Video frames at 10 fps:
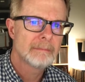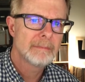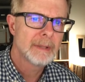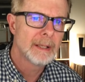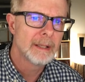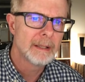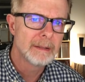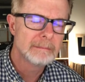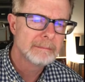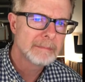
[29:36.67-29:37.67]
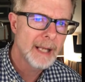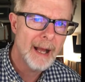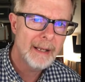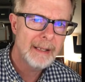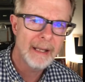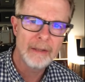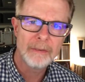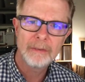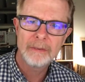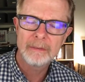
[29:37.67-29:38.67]
um, God
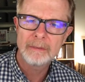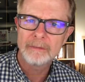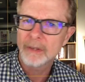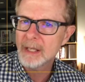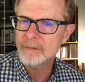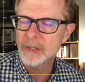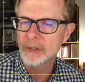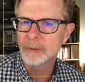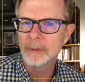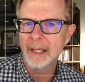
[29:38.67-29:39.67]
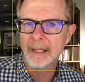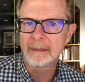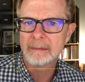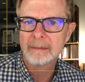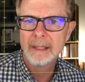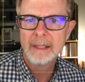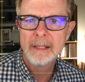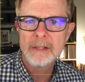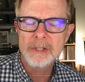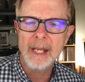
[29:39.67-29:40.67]
has forgiven you and
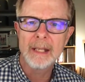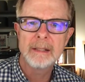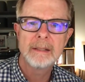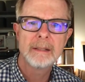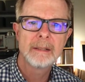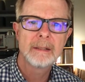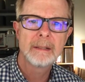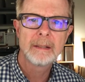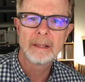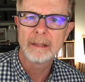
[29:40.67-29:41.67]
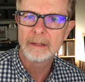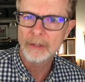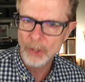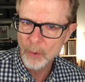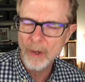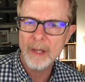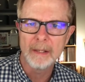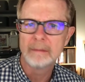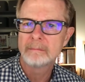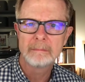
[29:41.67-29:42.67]
said, uh, Go
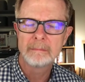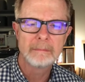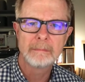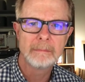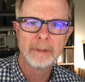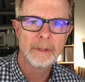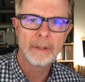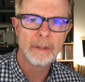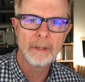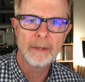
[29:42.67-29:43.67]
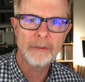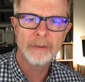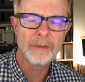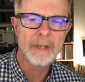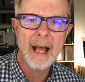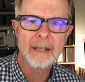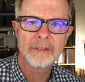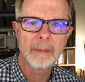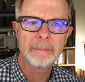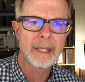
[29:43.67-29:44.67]
on. You, you, this is not
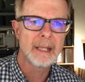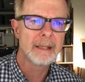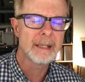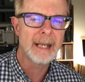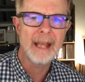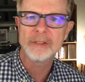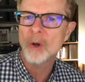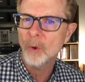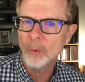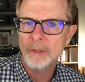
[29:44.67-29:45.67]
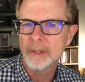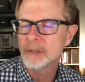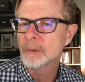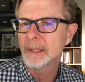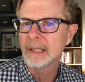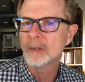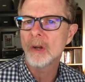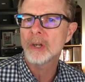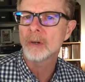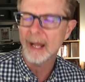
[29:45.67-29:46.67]
something that has a hold on you any
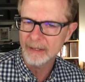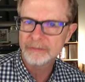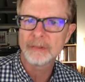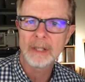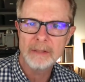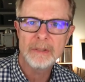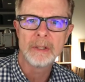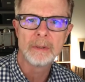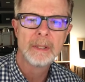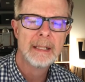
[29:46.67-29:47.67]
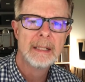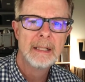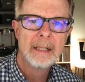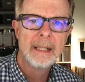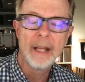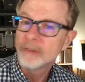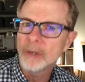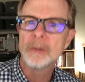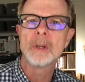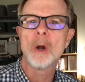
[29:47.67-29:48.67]
longer. I've forgiven you. And so
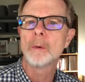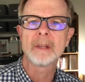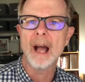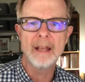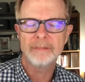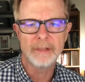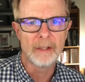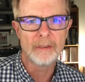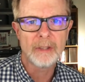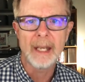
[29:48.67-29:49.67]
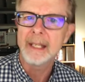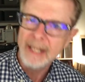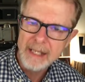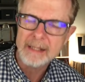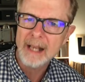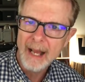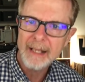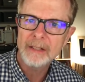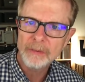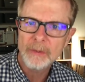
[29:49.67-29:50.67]
you go with confidence saying, Yes, God
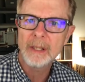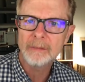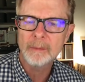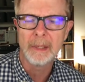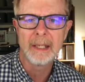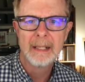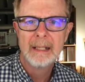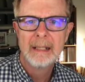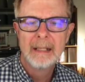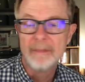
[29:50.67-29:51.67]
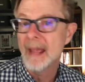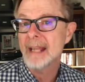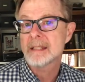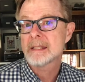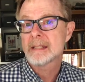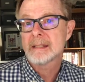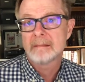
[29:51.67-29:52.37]
has forgiven me. That's